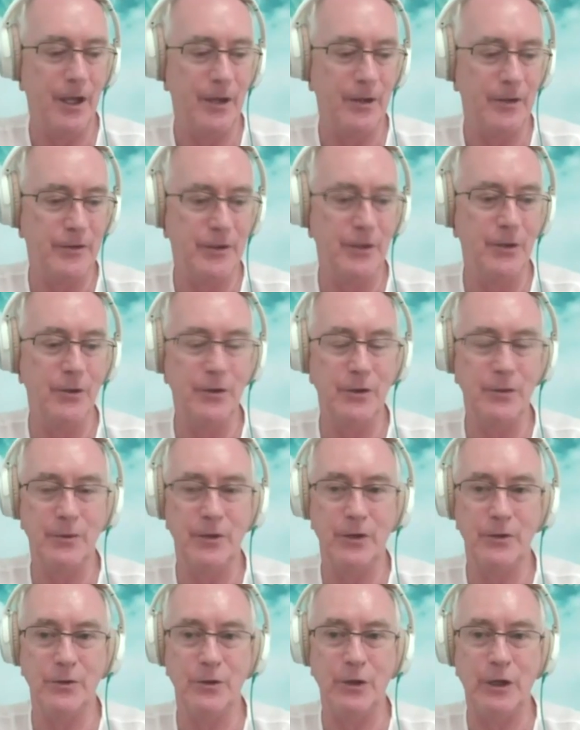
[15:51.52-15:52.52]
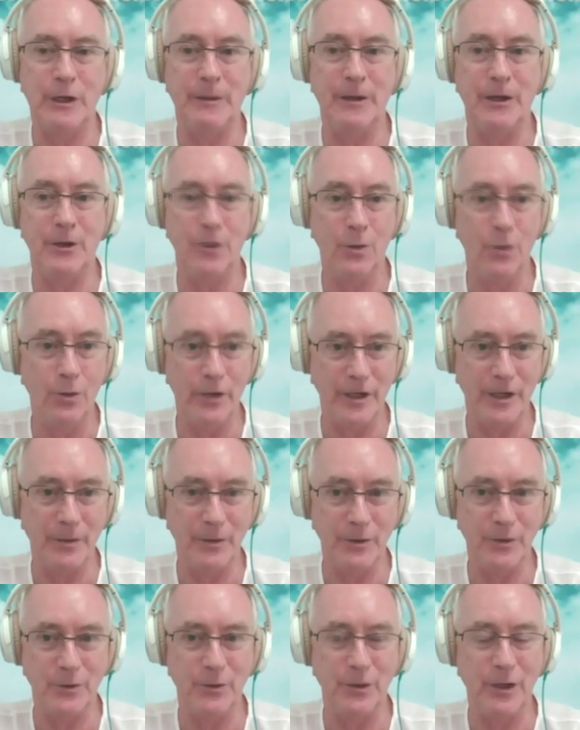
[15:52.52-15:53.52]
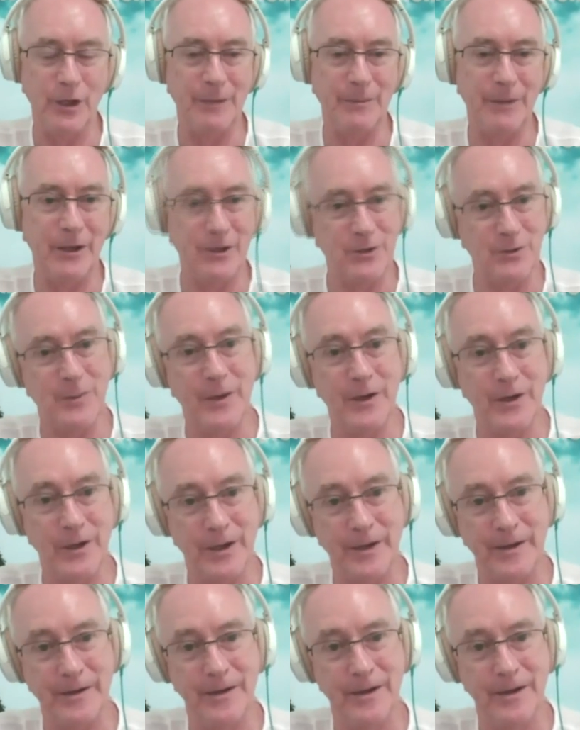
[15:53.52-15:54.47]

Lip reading: So long as we're not talking about hoarding, we're talking about spending.